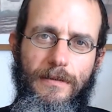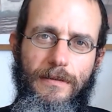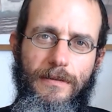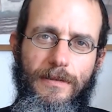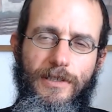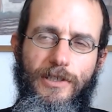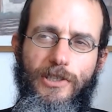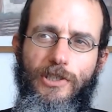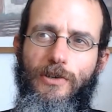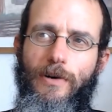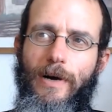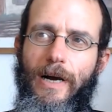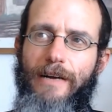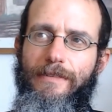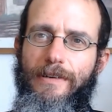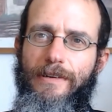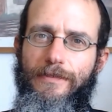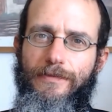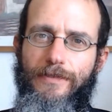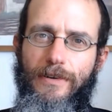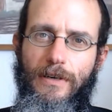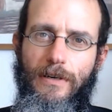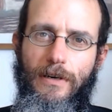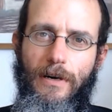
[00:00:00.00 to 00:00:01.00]
striving
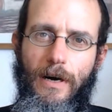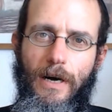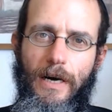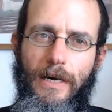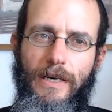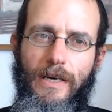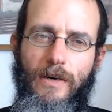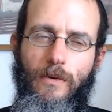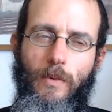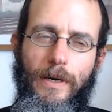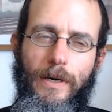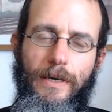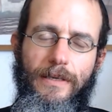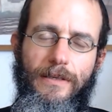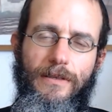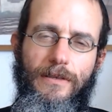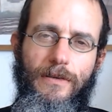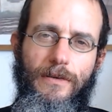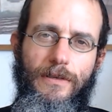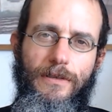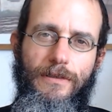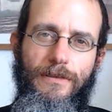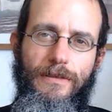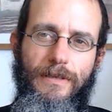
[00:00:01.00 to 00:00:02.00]
for God, and wanting
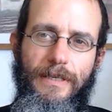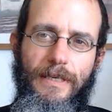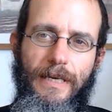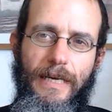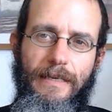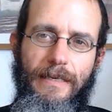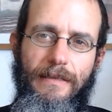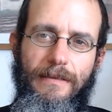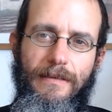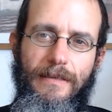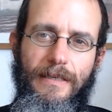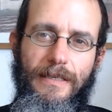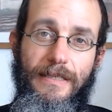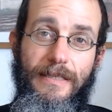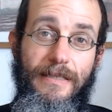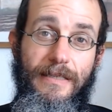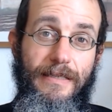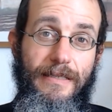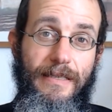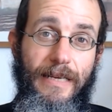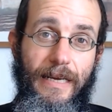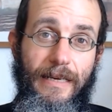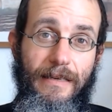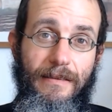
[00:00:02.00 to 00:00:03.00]
to create a
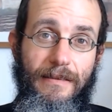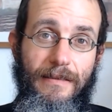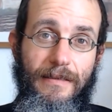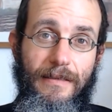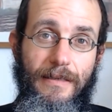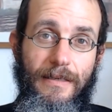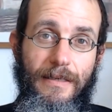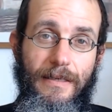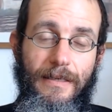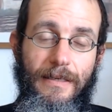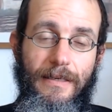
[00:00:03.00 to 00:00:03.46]
state